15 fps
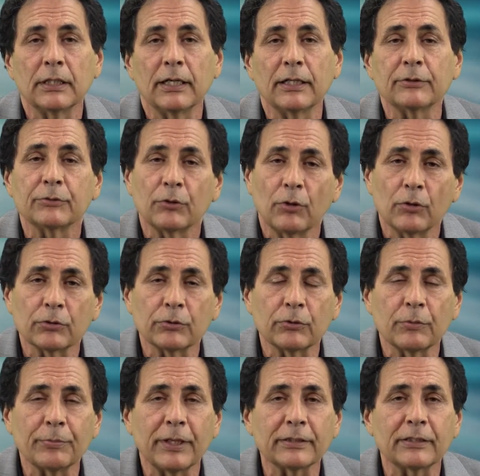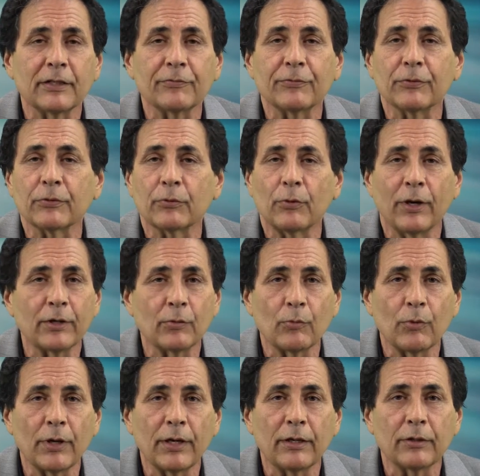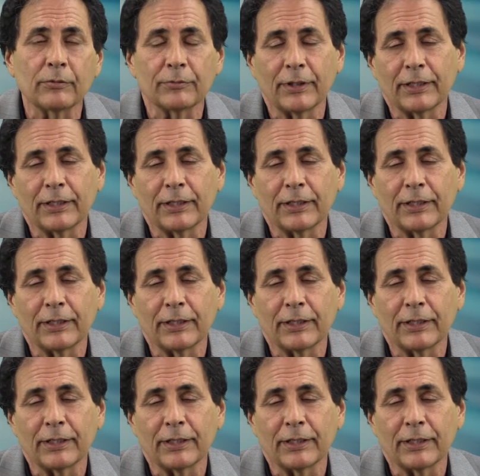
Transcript: I talked to her about that for quite a while,